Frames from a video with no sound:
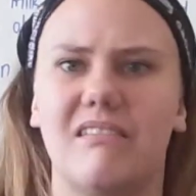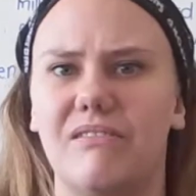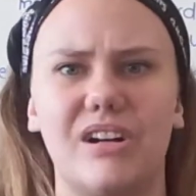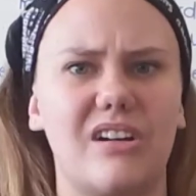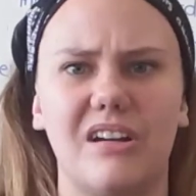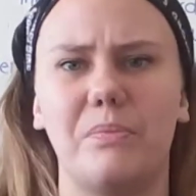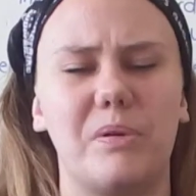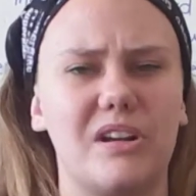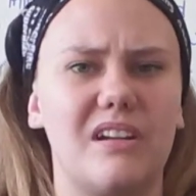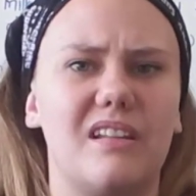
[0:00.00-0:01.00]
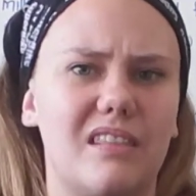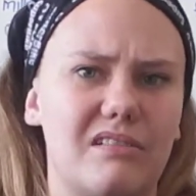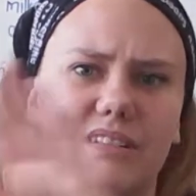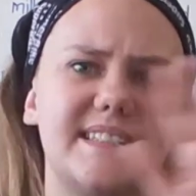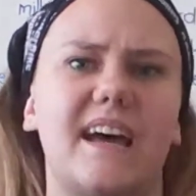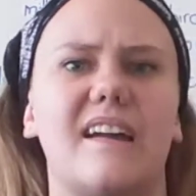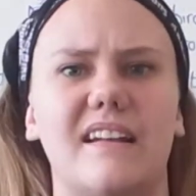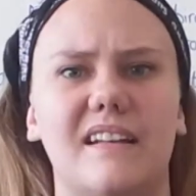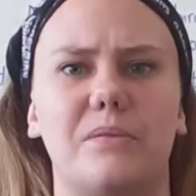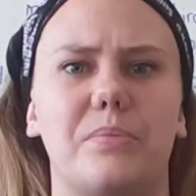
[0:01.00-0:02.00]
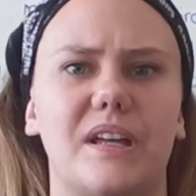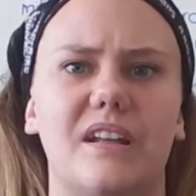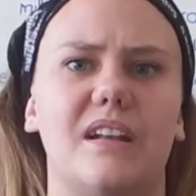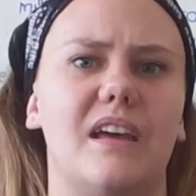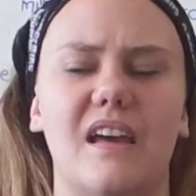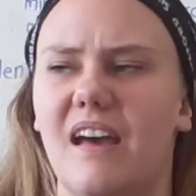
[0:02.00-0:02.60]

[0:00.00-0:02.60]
we're going to put it in the recycling bin